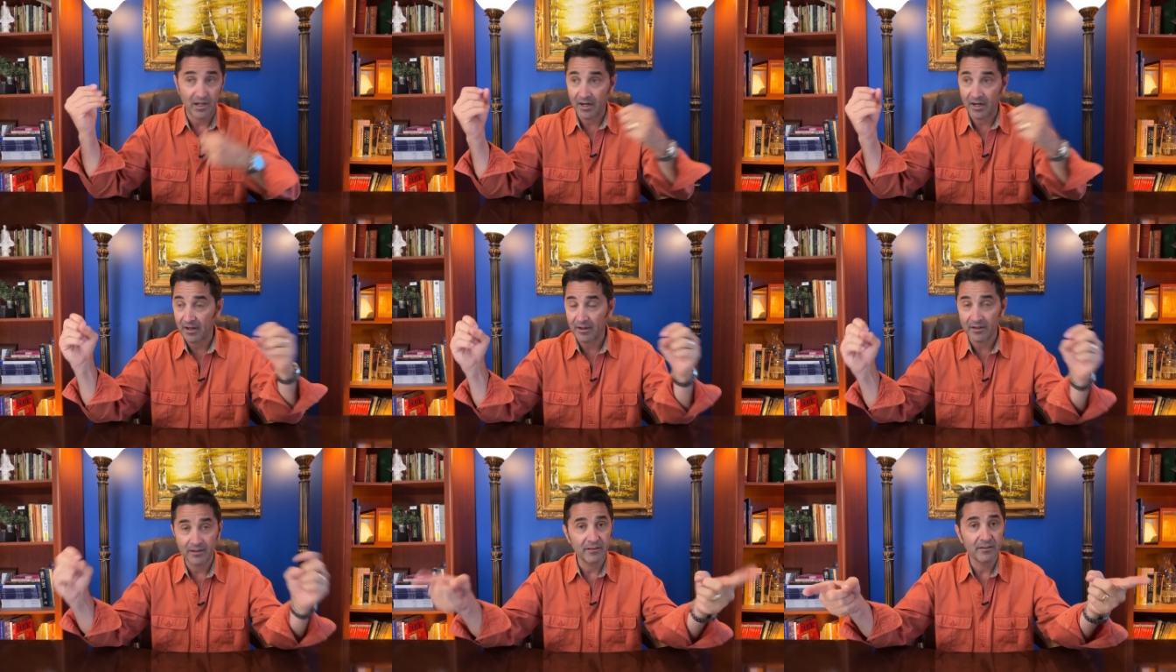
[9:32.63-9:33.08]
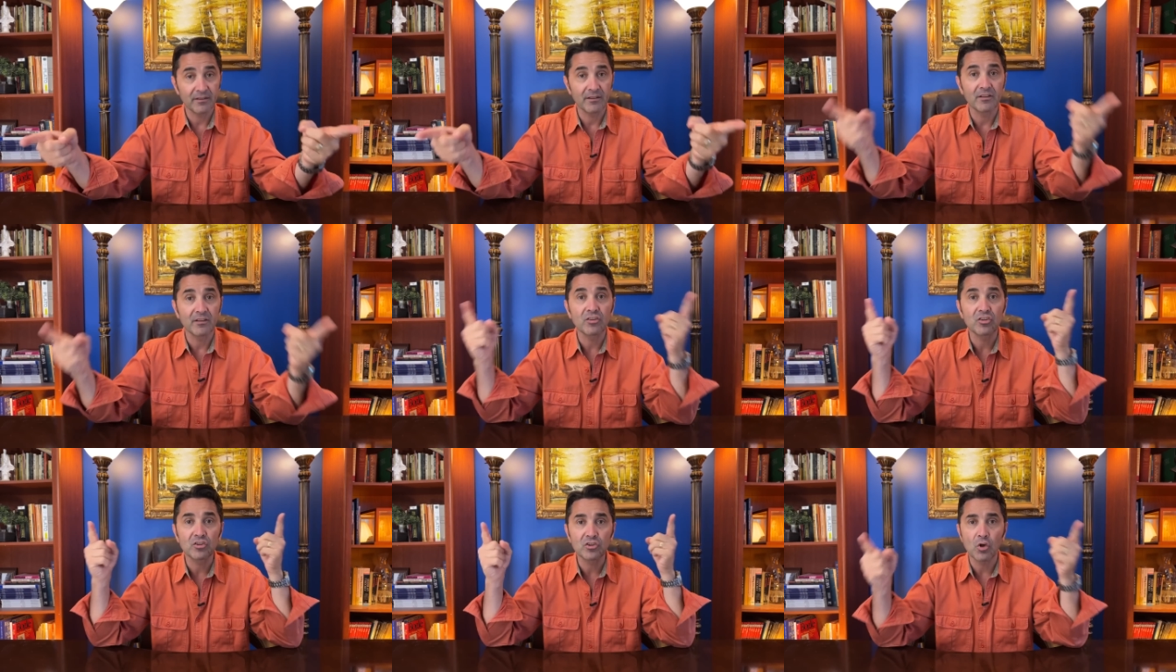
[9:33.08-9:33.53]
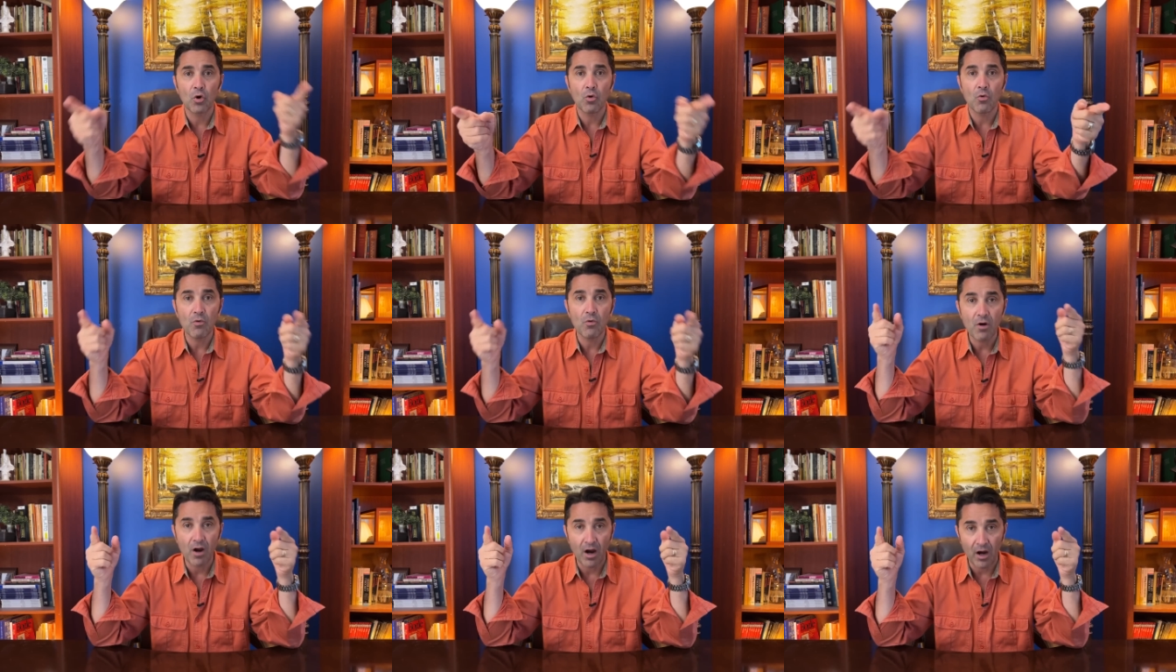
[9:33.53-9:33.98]
are
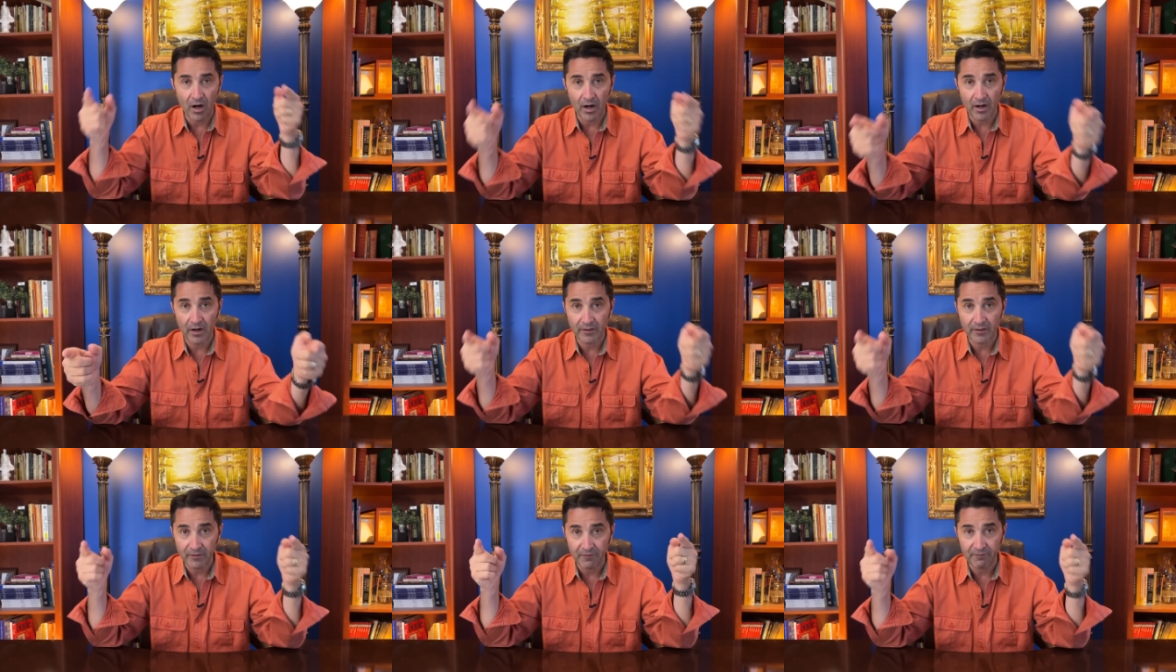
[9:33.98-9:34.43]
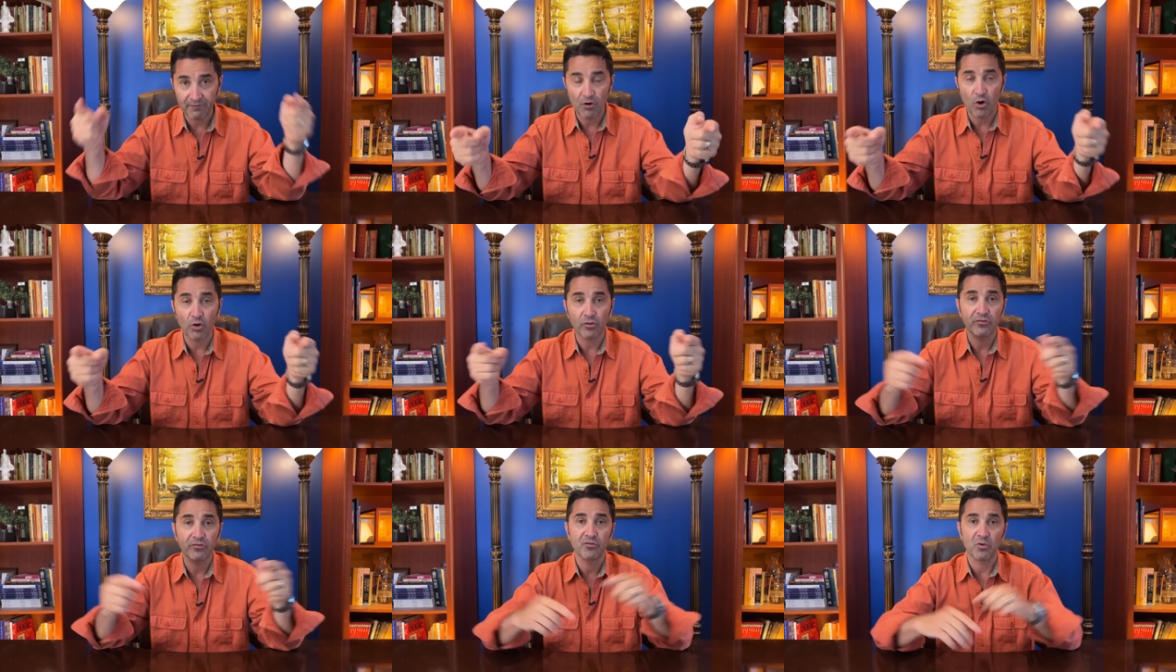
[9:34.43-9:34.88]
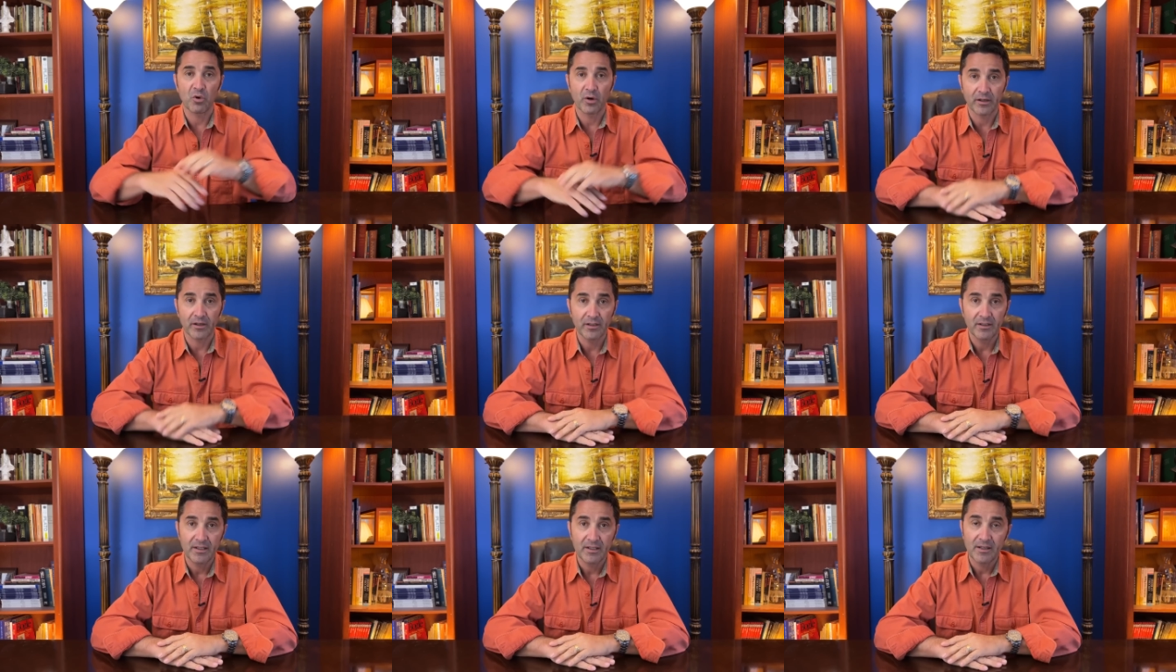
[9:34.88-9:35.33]
so hard fought
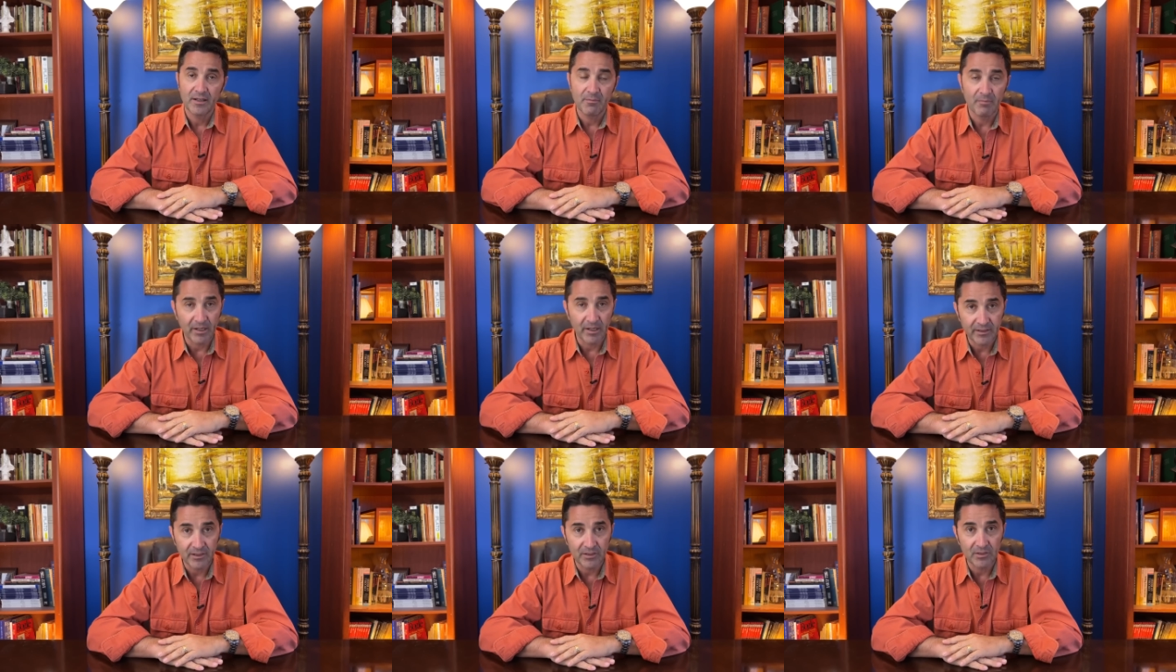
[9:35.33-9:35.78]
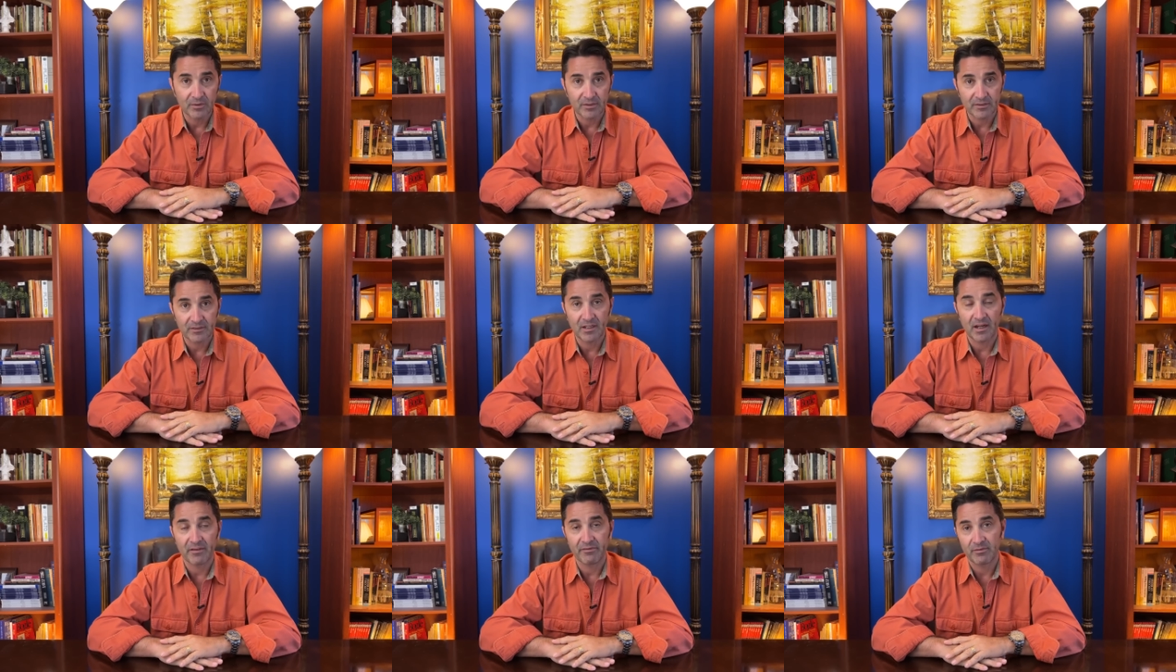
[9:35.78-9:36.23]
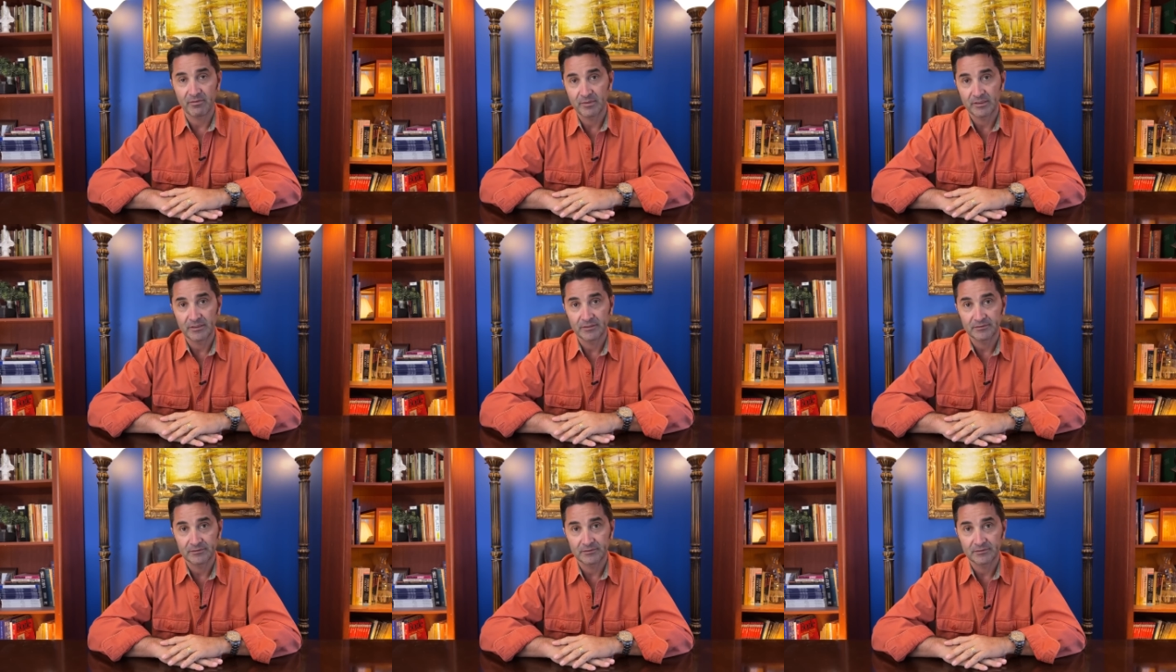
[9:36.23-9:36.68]
for by the US
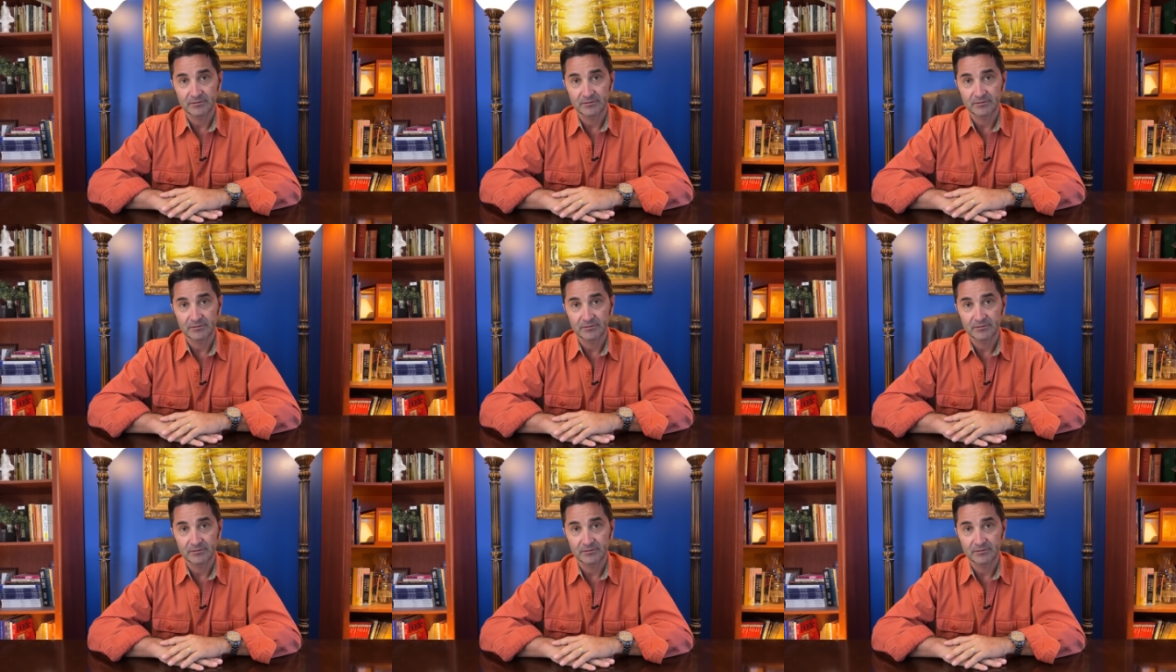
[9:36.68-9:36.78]
government.